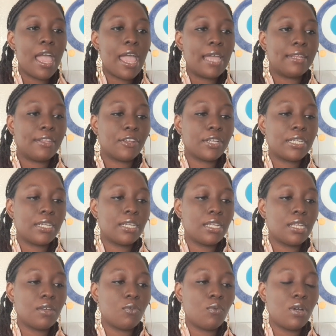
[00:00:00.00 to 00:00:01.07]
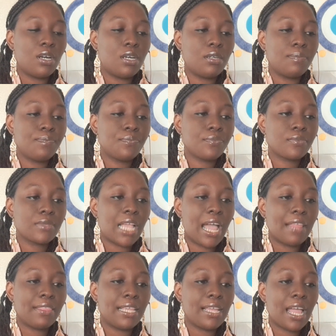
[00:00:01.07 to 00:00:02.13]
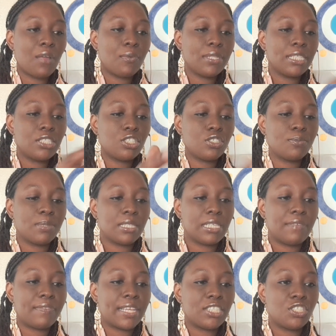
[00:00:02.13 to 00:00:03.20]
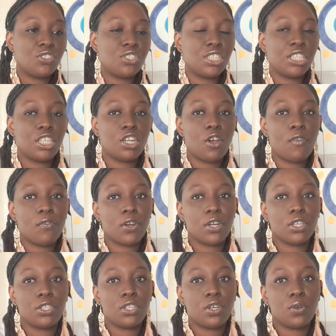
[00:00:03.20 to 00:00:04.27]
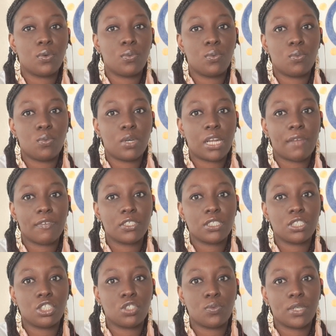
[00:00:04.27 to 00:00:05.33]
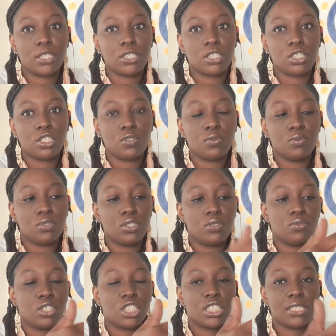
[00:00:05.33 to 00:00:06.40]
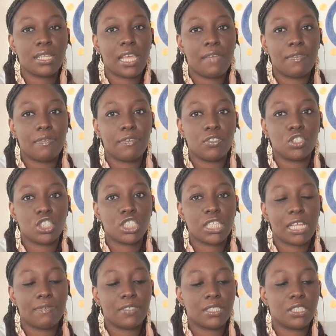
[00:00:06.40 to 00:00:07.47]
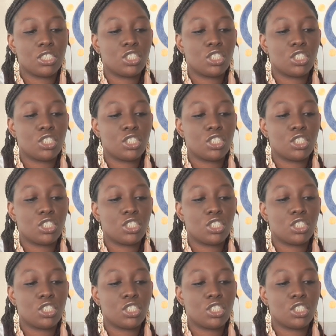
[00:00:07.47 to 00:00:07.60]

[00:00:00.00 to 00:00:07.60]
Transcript: and they're gonna well i think i really do believe that you should get over you know whatever situation you you just left if you just left a